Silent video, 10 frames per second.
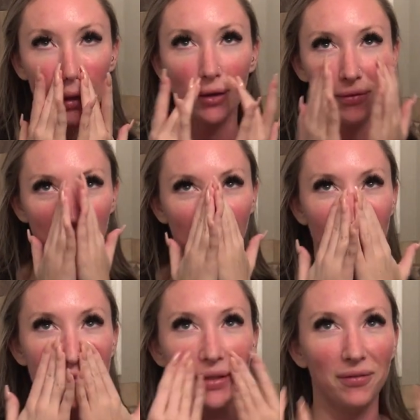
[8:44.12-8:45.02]
Good for the
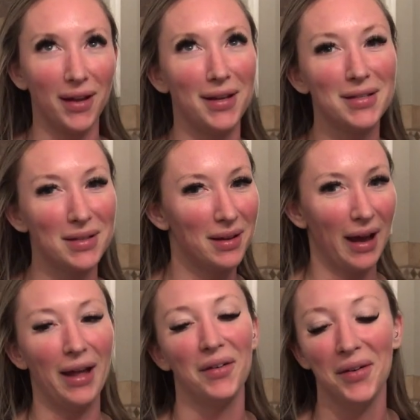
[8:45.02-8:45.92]
rest of the face.
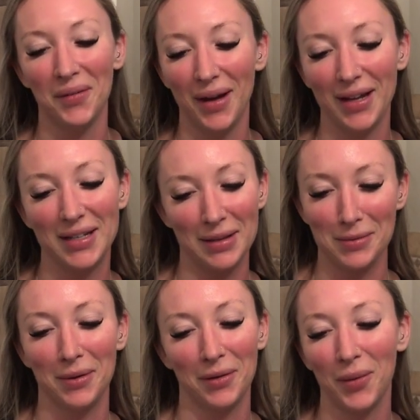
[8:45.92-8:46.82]
I don't know why it
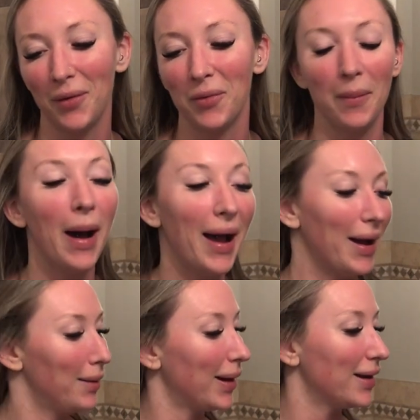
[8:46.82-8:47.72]
doesn't work well for
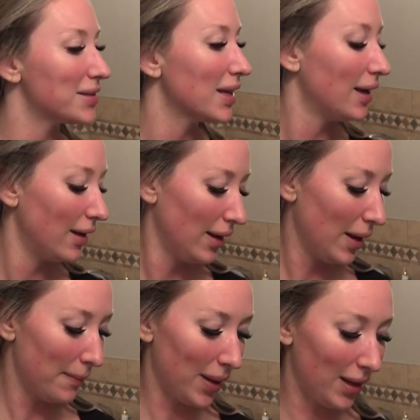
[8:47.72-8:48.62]
my eyebrows,
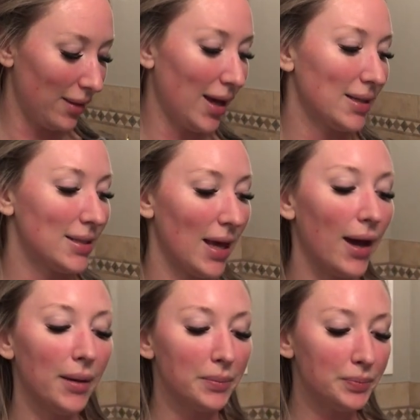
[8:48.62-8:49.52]
but that's
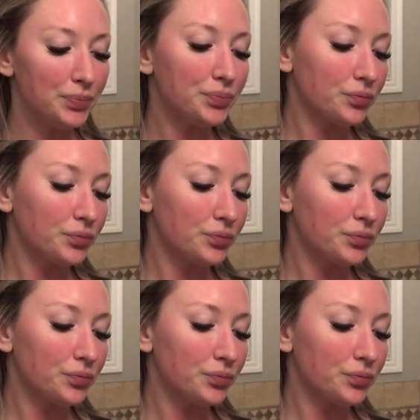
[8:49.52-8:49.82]
that.